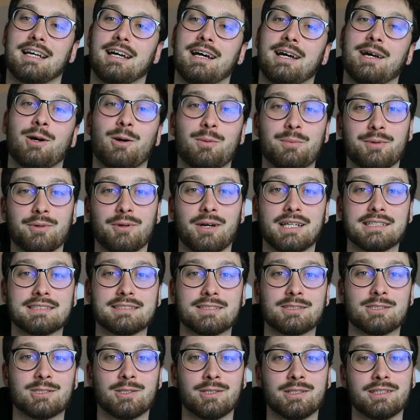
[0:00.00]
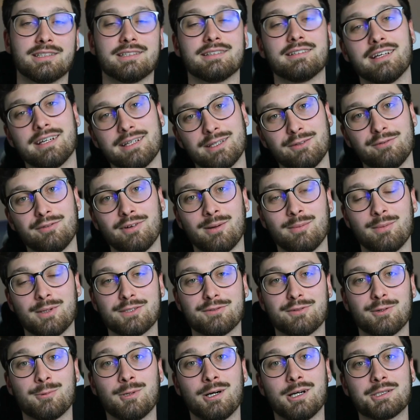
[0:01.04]
I hope you guys enjoyed. Thank you very much
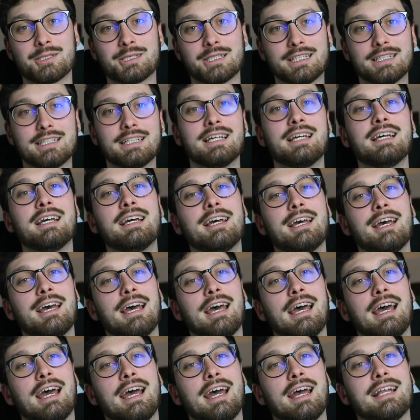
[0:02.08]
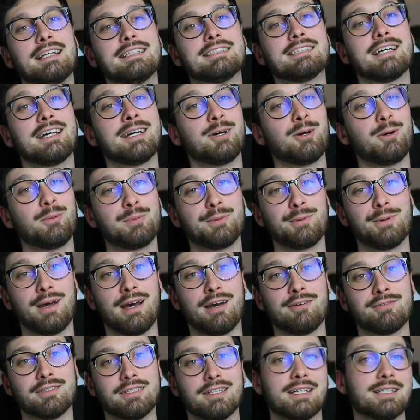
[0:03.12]
for watching, and I hope you
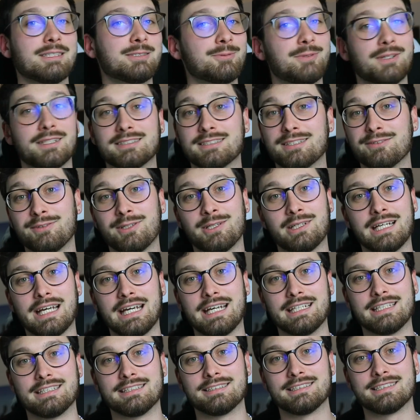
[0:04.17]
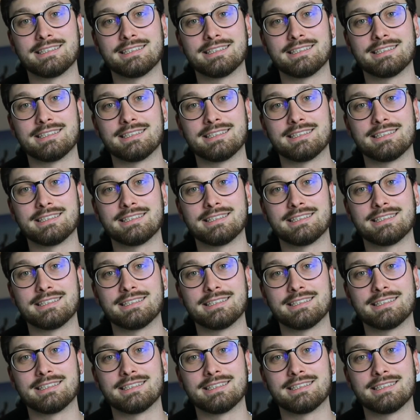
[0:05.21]
have a nice rest of your day.